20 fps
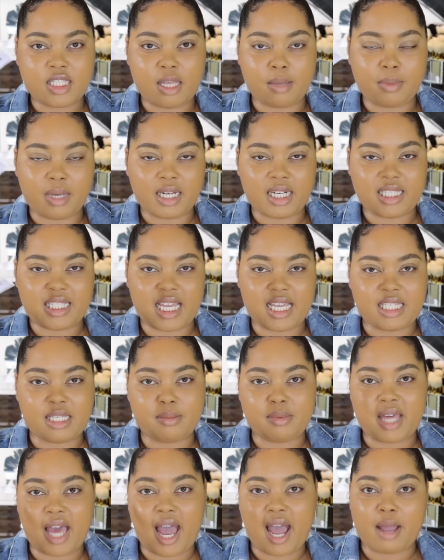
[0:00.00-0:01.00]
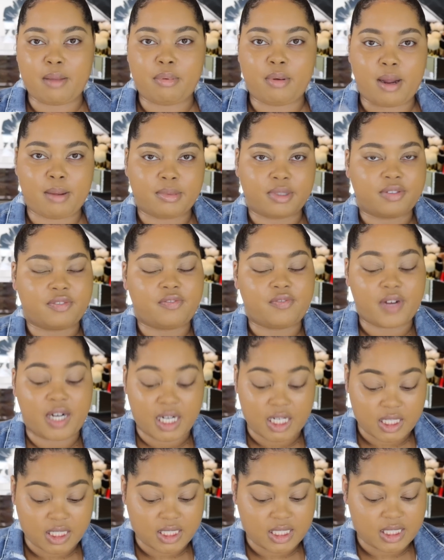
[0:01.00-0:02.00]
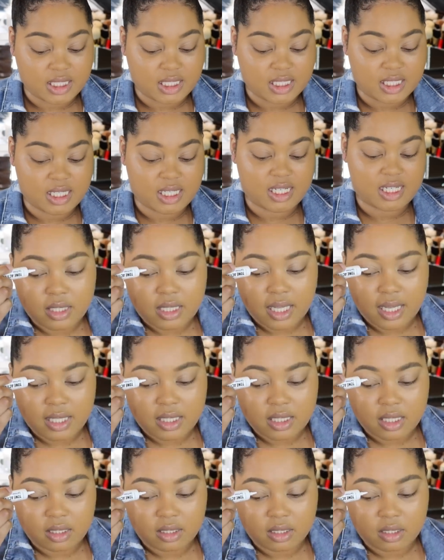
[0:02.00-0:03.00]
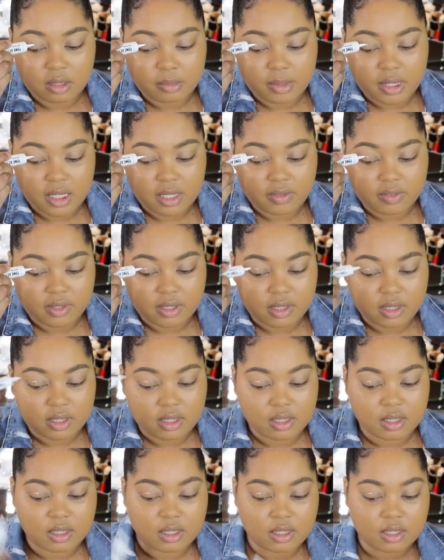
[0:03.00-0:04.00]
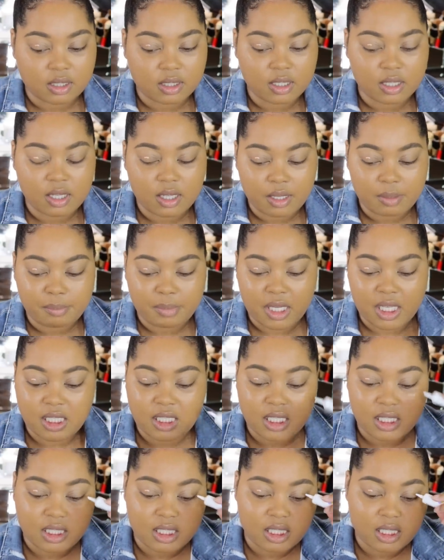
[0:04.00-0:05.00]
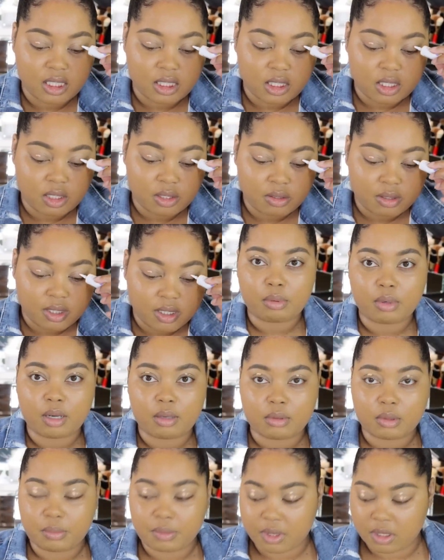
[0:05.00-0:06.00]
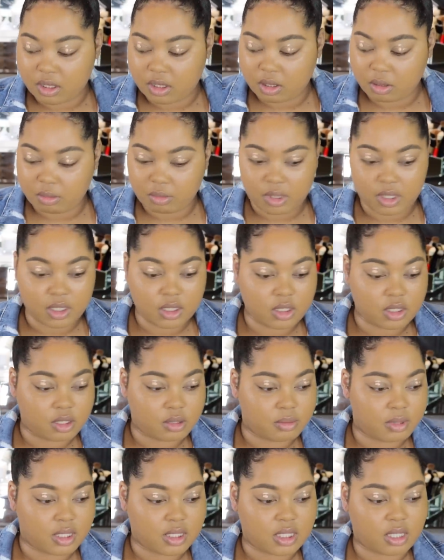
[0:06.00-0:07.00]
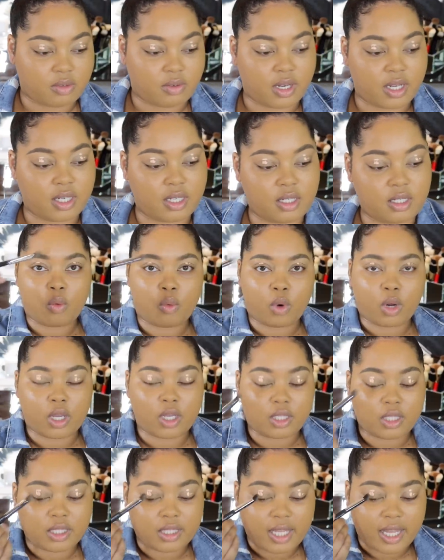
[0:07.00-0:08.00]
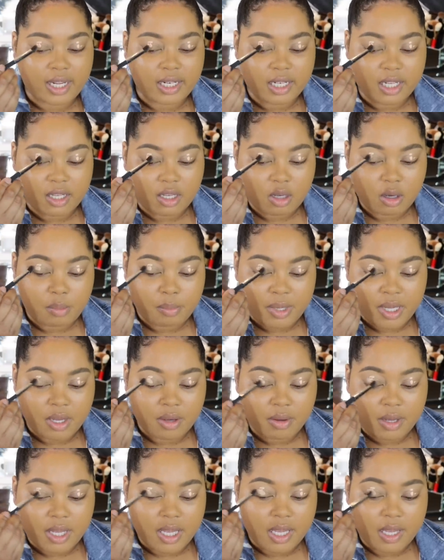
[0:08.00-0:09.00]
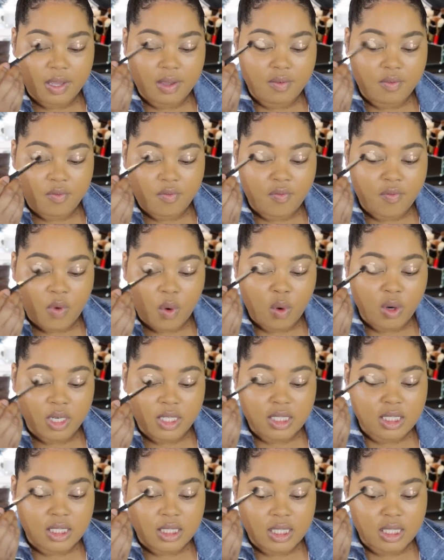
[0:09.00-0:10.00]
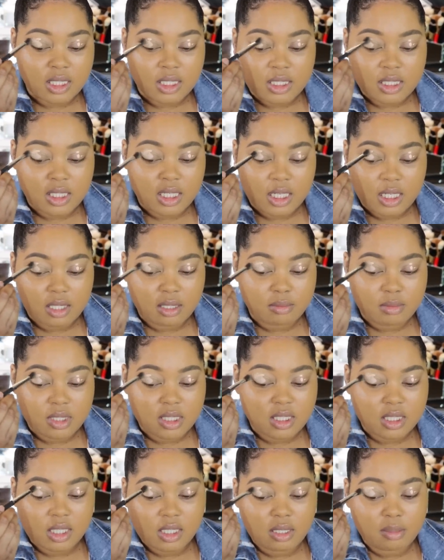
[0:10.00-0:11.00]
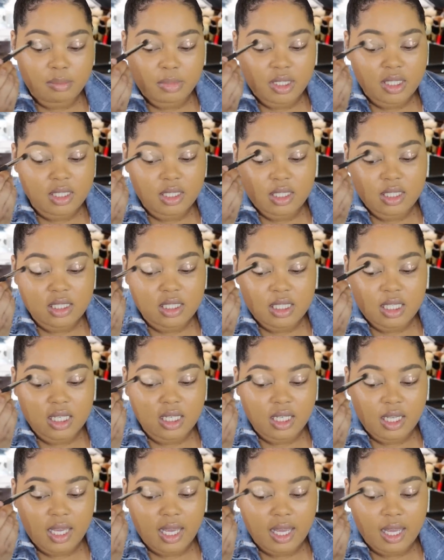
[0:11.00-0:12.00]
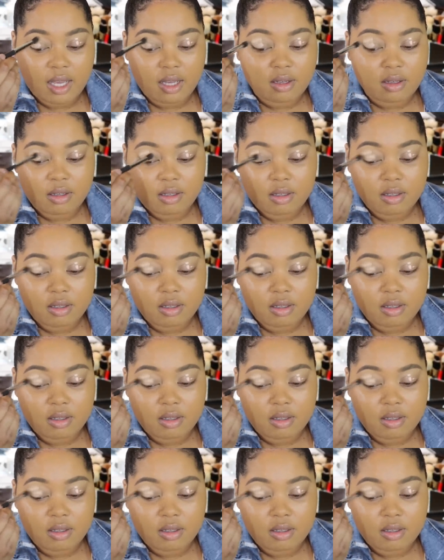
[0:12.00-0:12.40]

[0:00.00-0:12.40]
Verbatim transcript: so I'm gonna take some of the eye primer first this has a little bit of a peachy tint to it. Probably put too much. That's all right. Royal and Langnickel BLM 460. And I'm just going to blend this thing out.